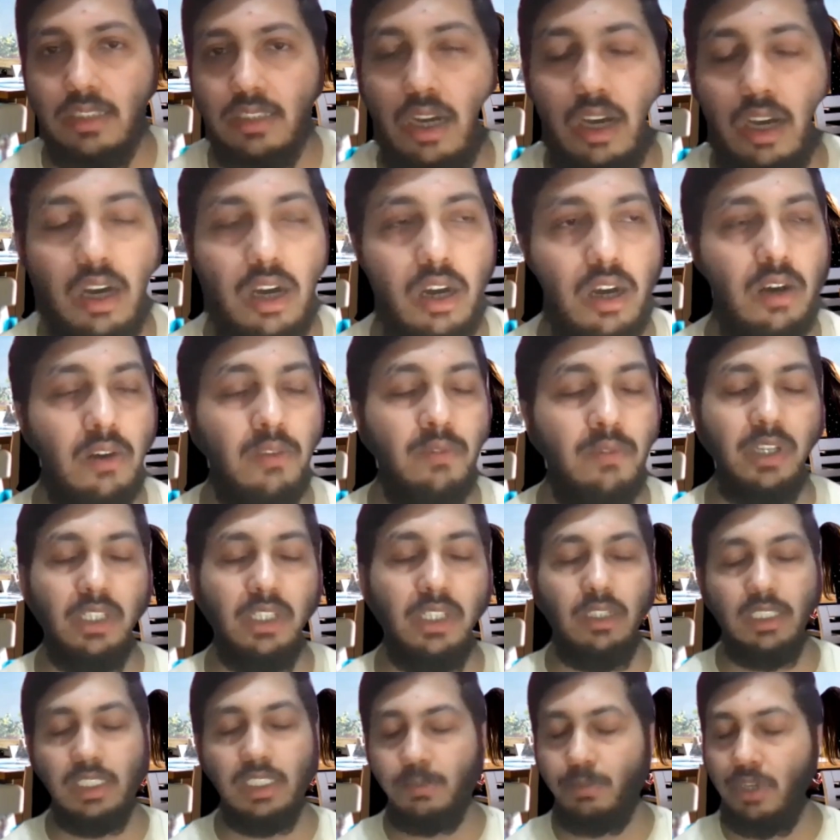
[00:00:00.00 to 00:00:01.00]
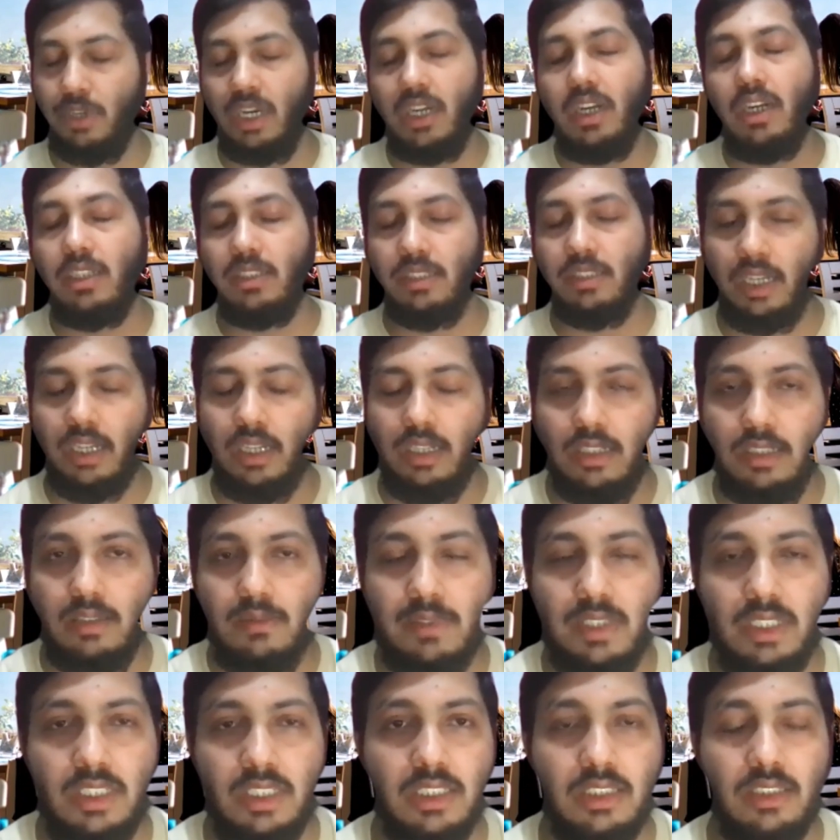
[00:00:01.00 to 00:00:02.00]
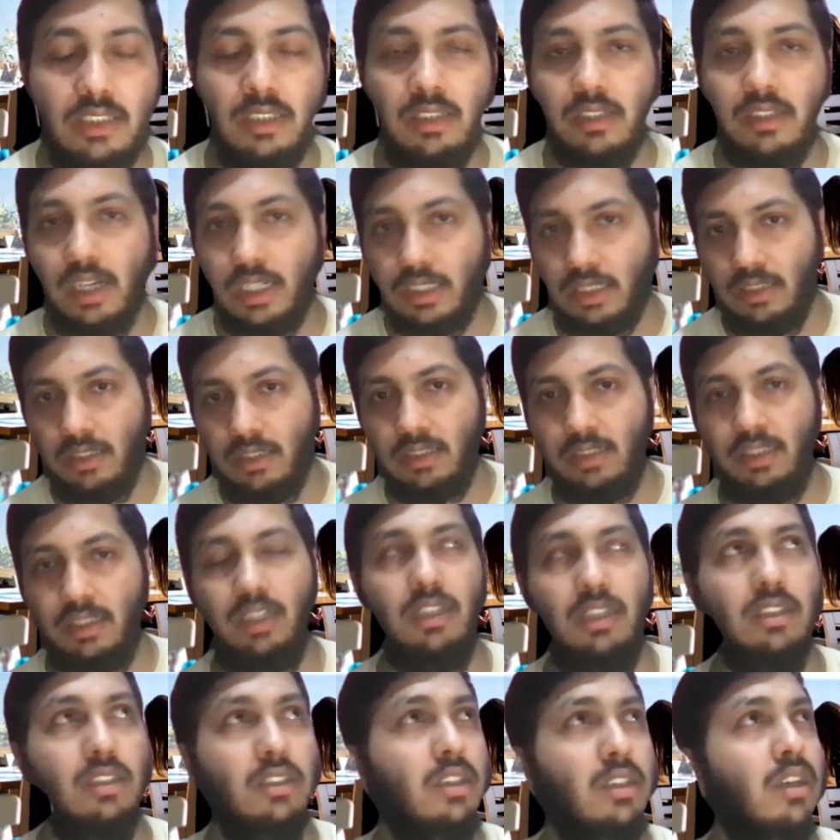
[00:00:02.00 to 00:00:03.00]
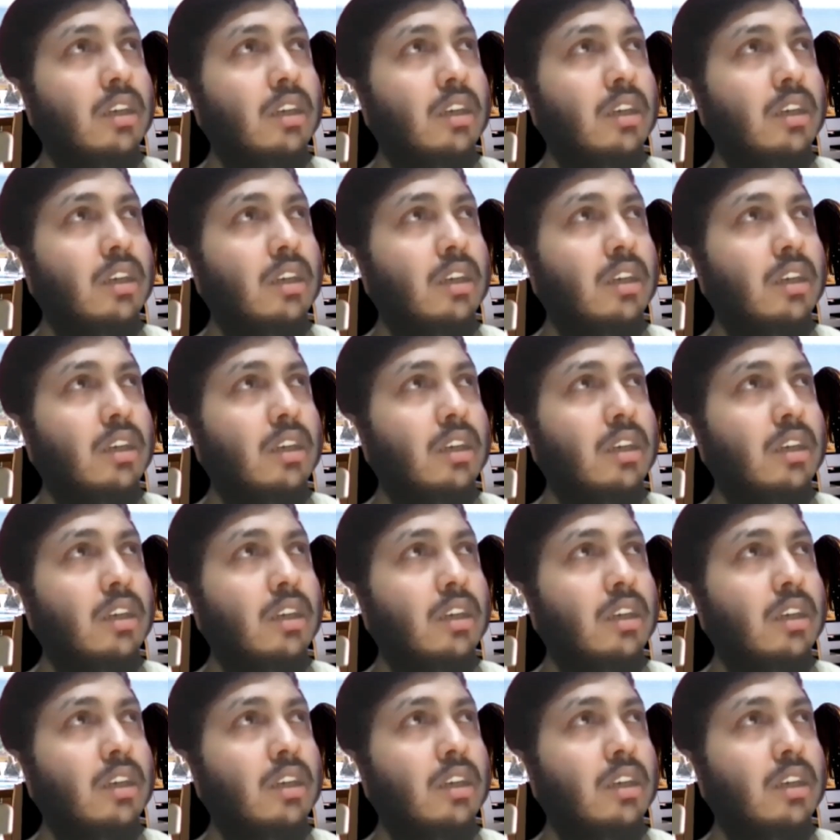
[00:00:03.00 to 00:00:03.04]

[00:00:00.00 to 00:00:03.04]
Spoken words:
One is product designer, one is interaction designer.